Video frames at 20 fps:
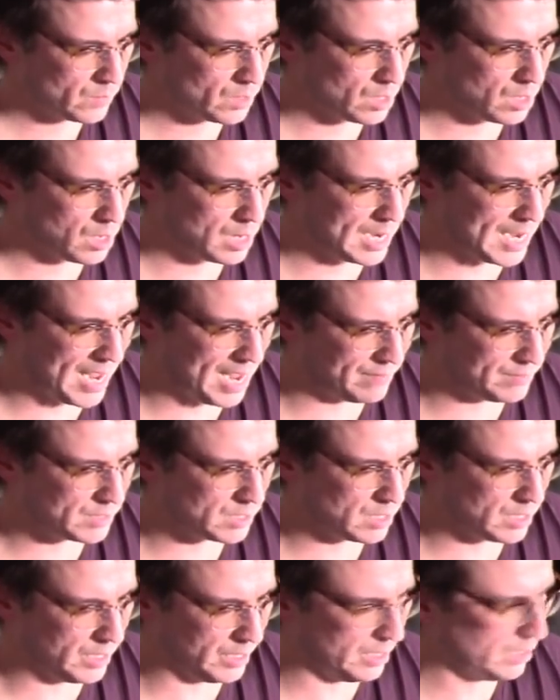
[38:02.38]
I have it
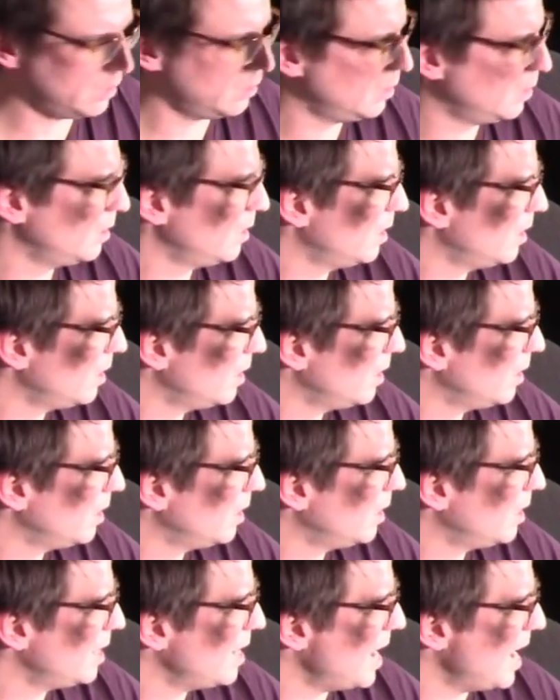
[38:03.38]
like
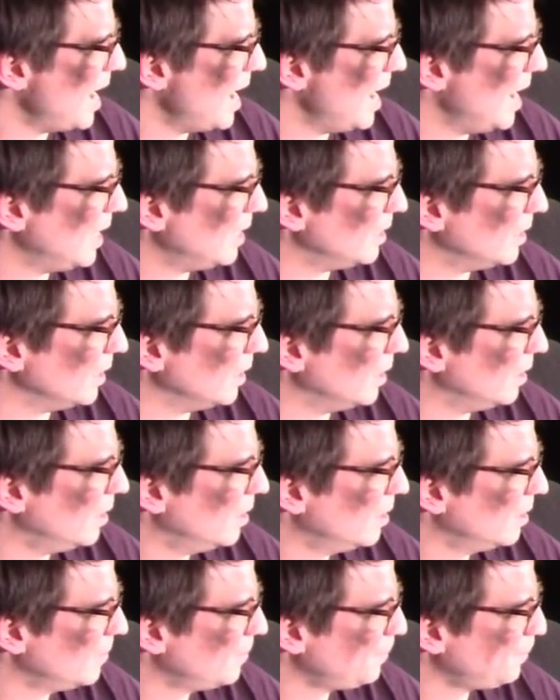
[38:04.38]
handy.
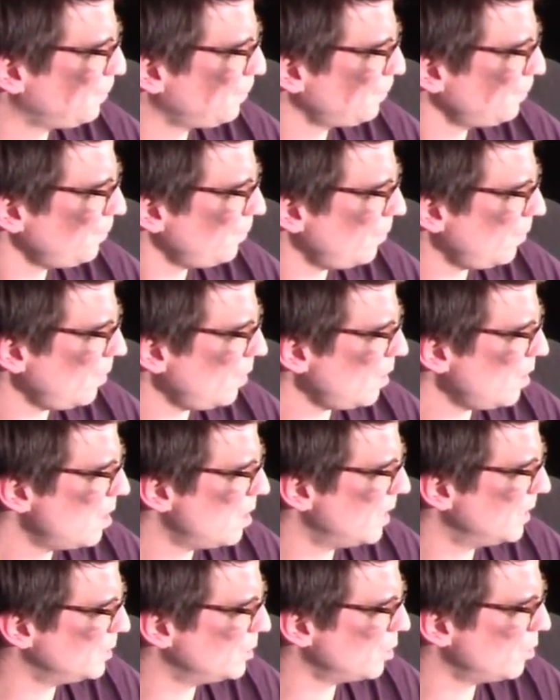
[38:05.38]

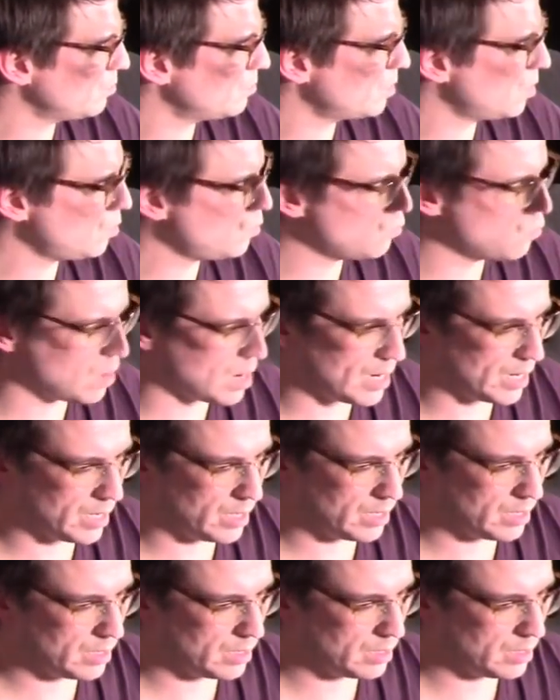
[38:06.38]
I don't know
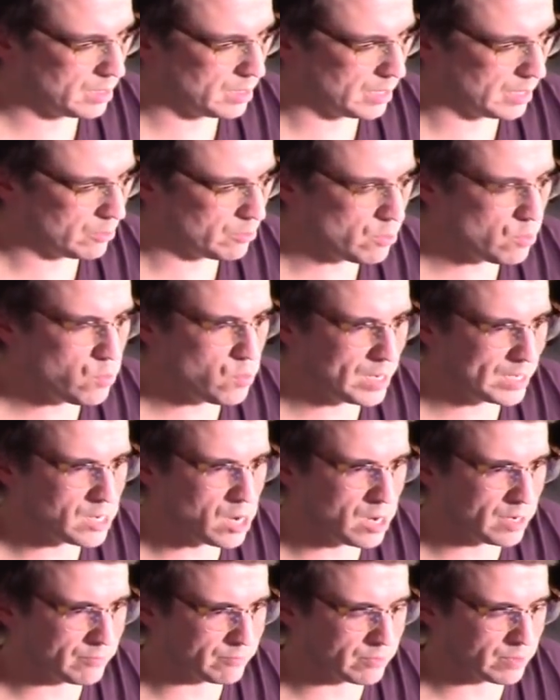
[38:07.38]
who I
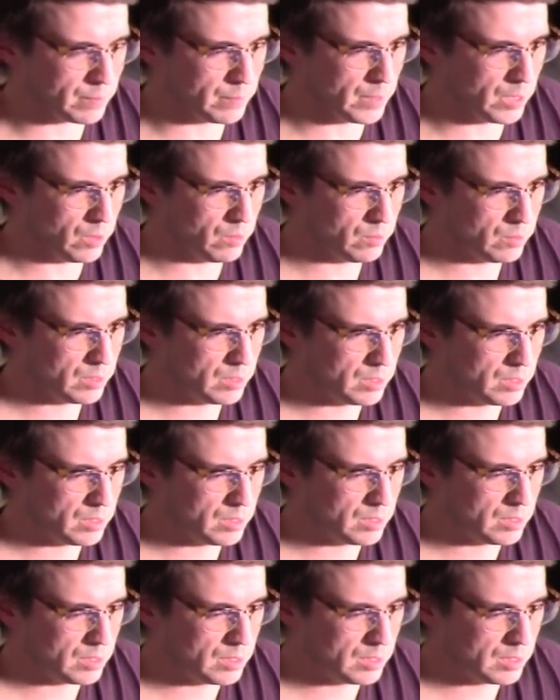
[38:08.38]
got it from though.
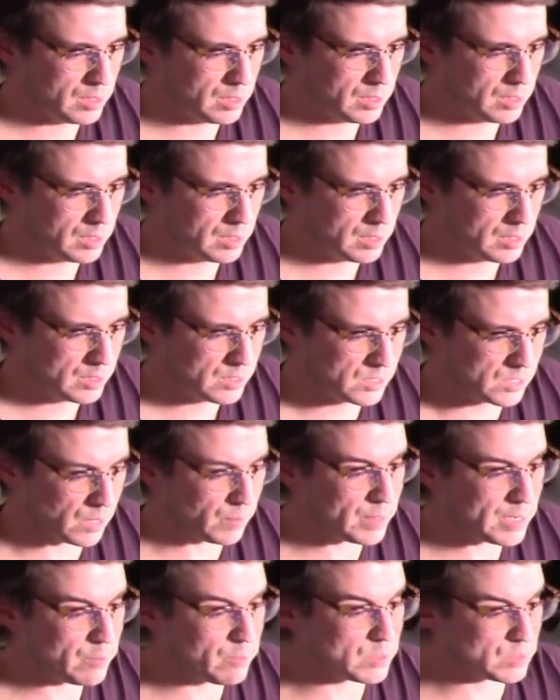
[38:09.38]

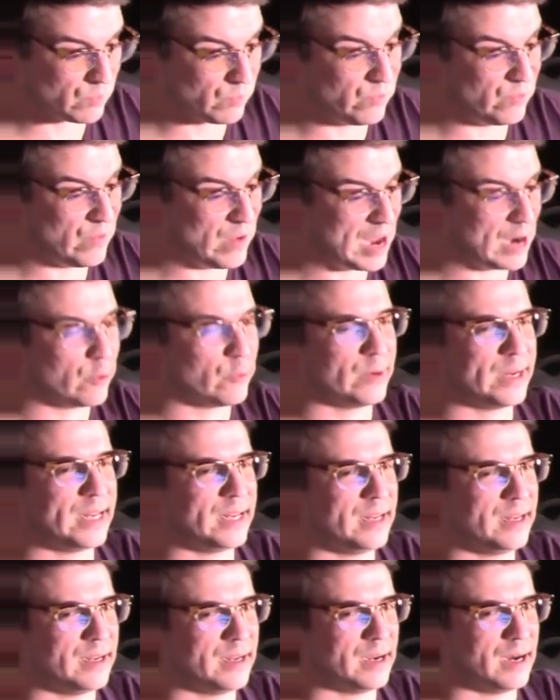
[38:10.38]
Somebody was
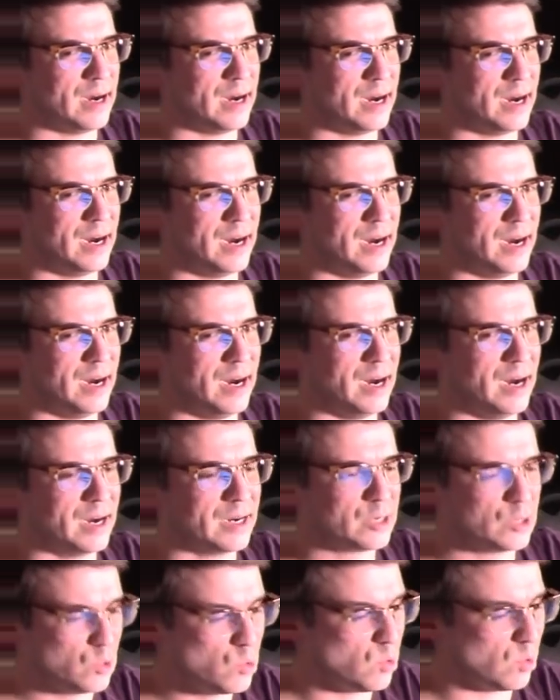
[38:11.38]
very
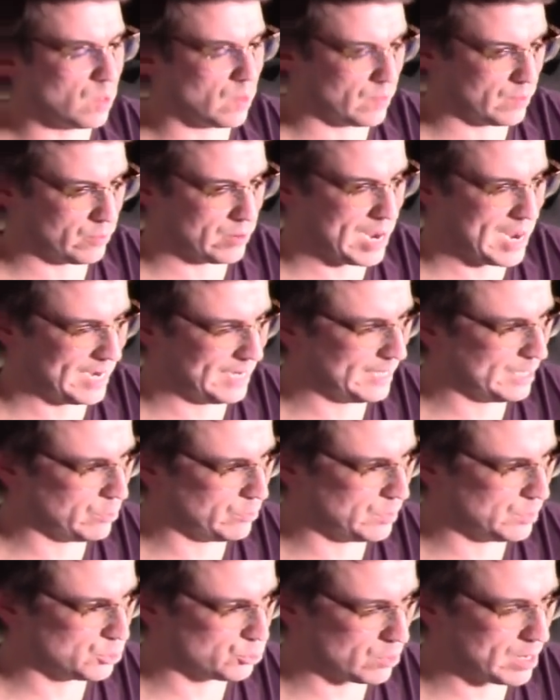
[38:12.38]
cool, and they were handing out
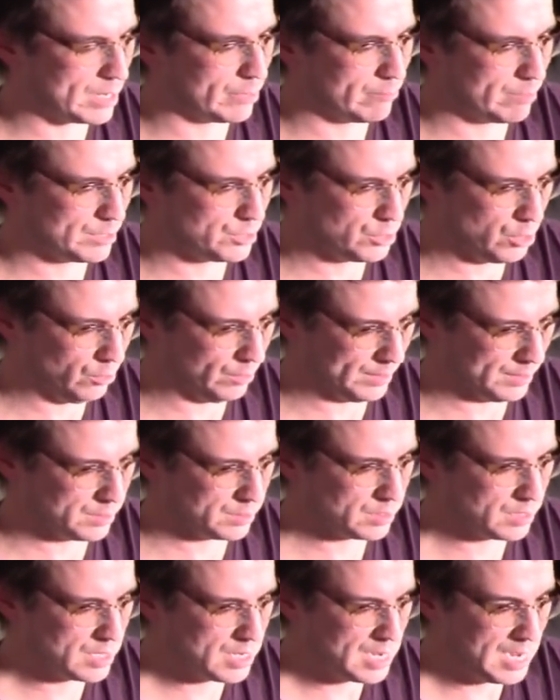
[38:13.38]
these dry erase
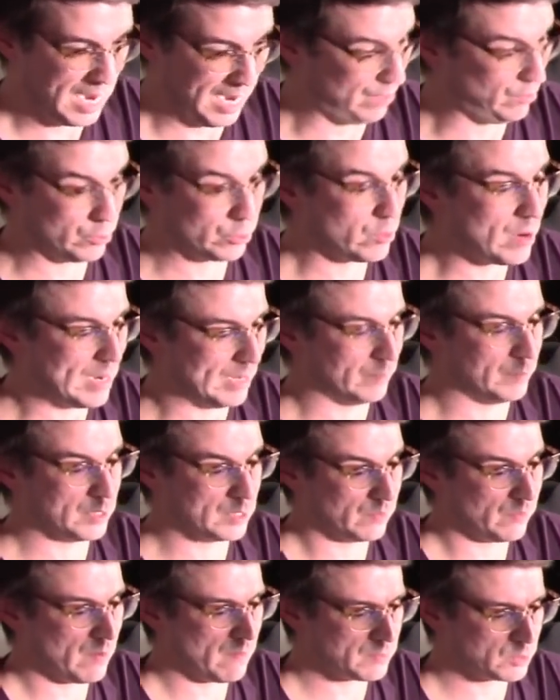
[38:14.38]
tokens, and they're great because
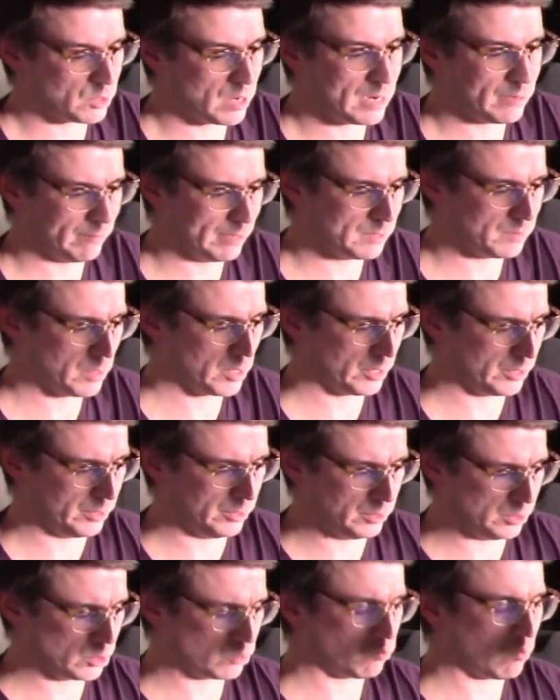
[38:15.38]
if you have a dry erase marker, you
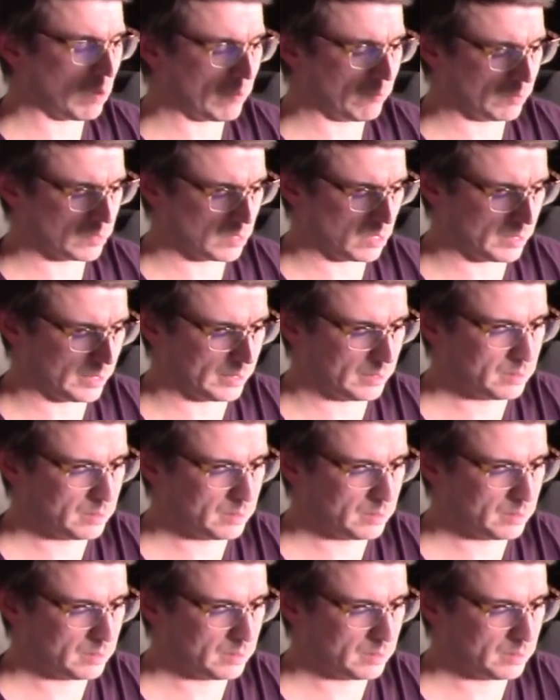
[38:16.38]
can just write what's on it.